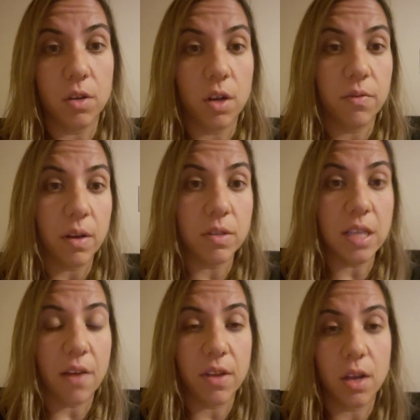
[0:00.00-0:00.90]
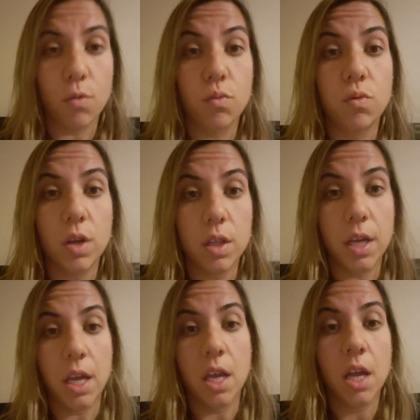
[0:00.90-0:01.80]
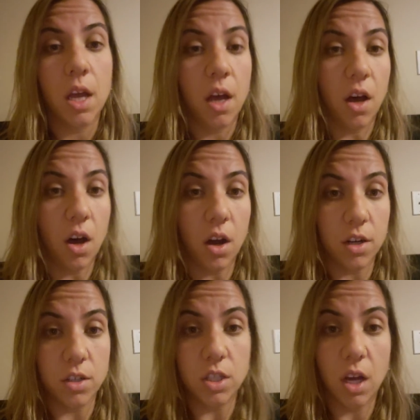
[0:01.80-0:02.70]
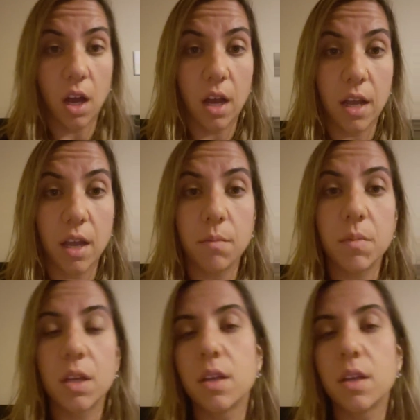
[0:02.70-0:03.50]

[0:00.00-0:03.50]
or if I was having a really hard time,